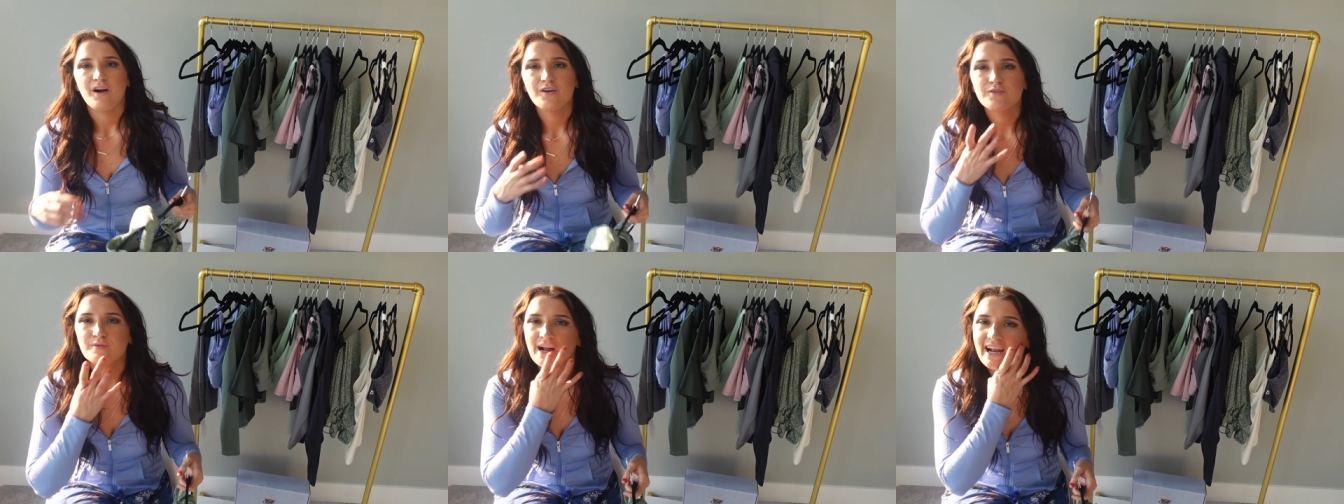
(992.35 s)

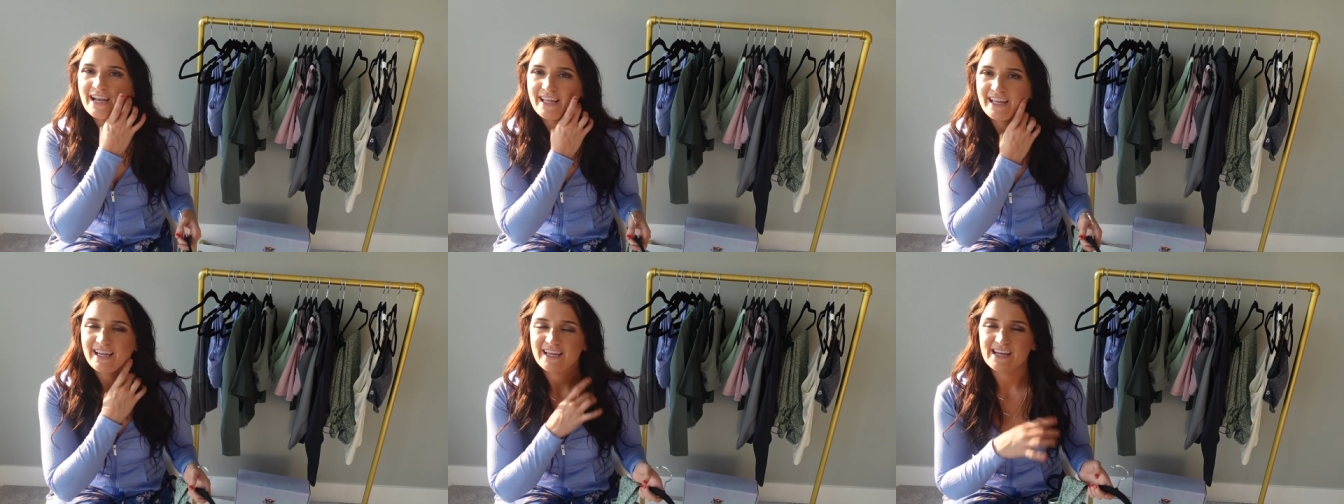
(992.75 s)

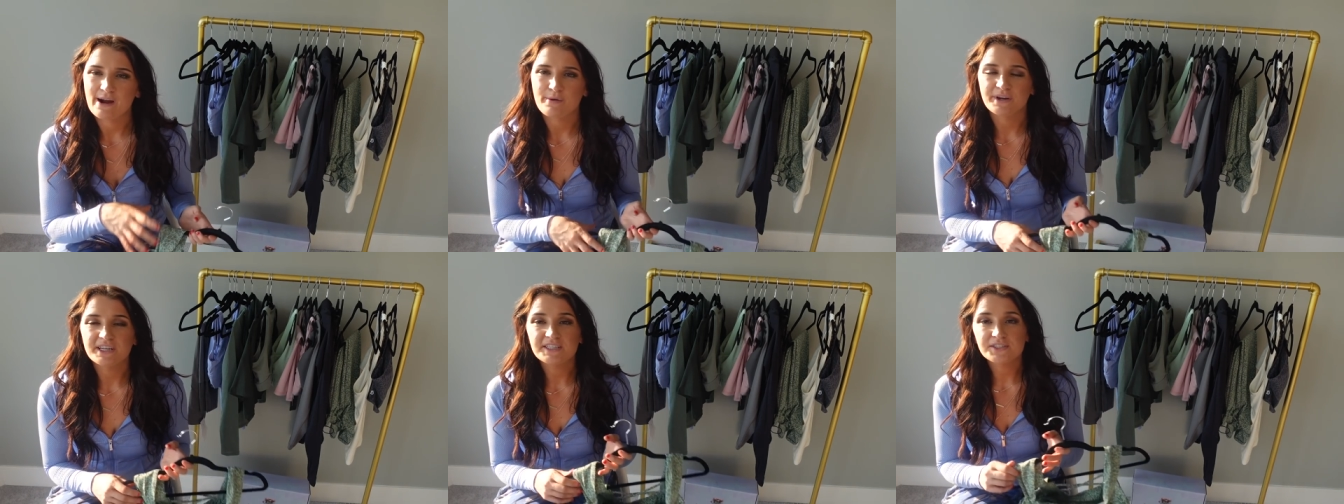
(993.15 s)
Alrighty,
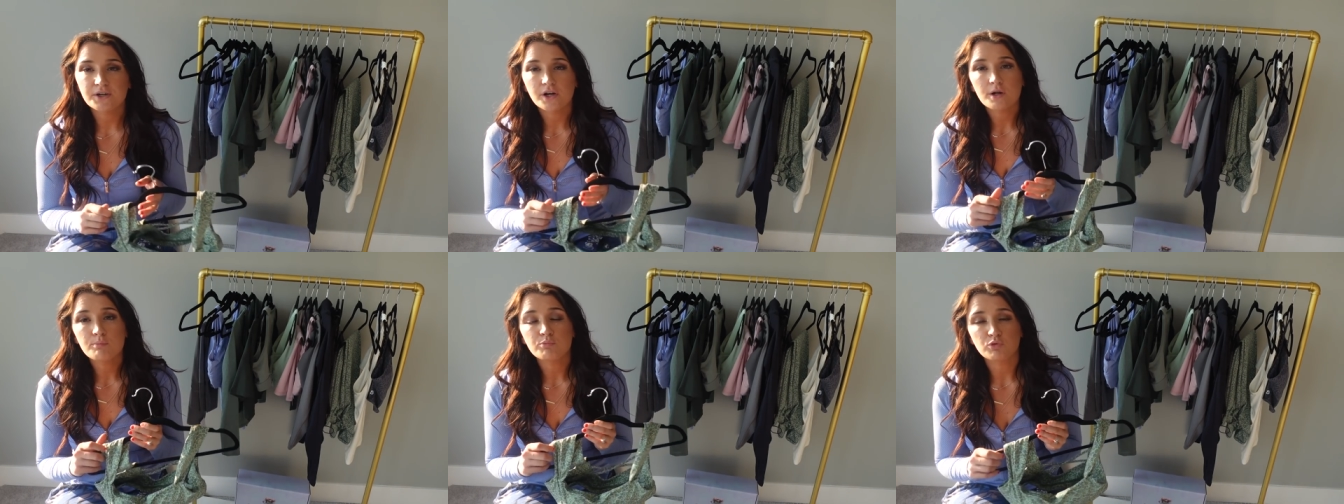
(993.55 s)
now we're gonna
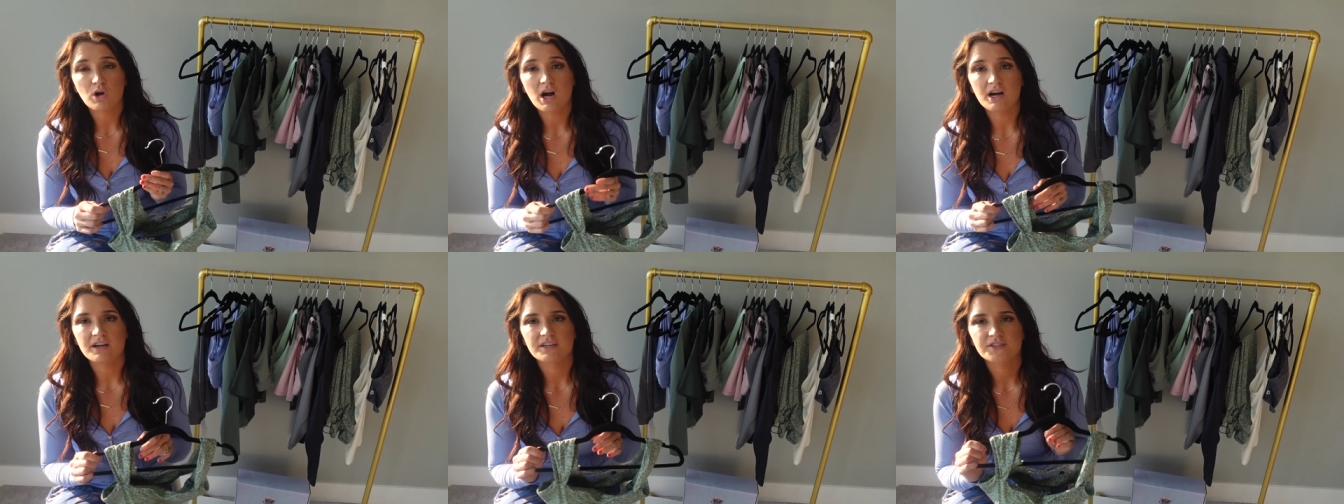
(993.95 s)
start on
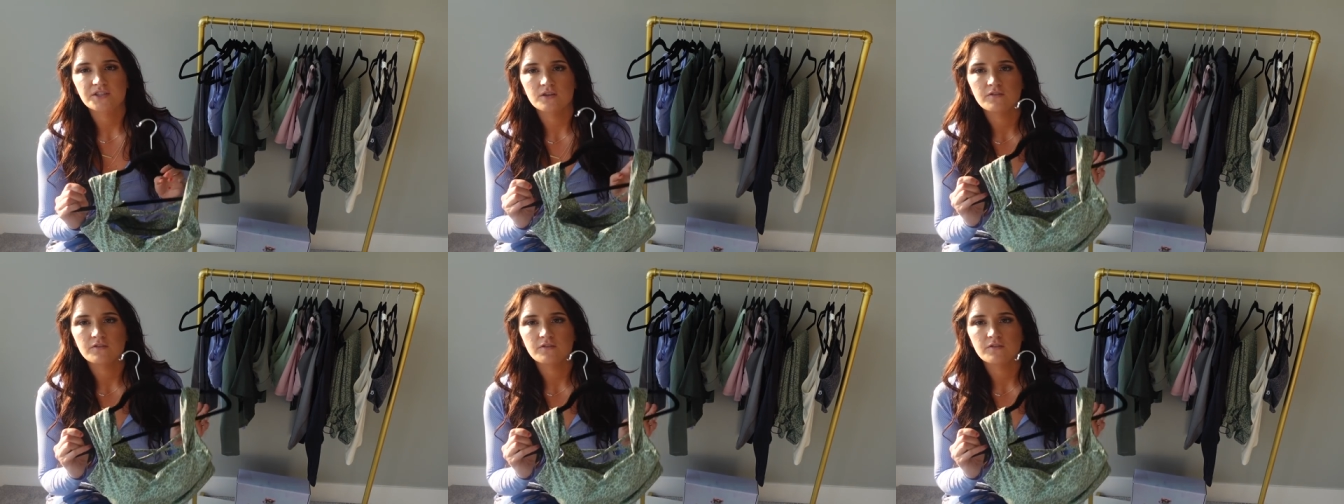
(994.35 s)
bras.